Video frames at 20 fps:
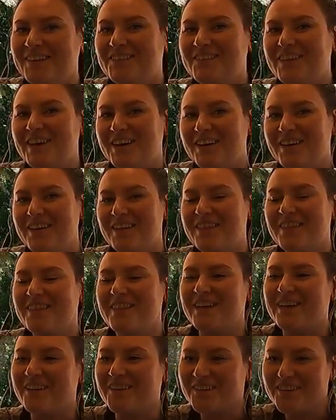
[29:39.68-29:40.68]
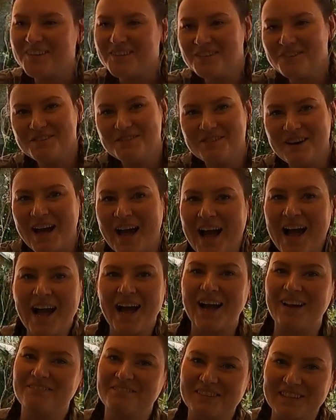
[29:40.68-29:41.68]
Well, there you
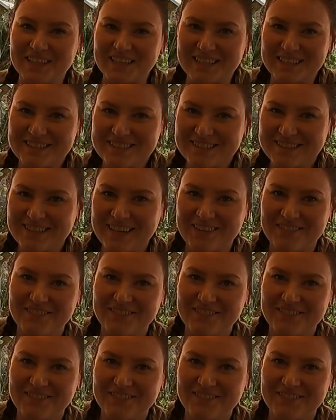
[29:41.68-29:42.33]
have it.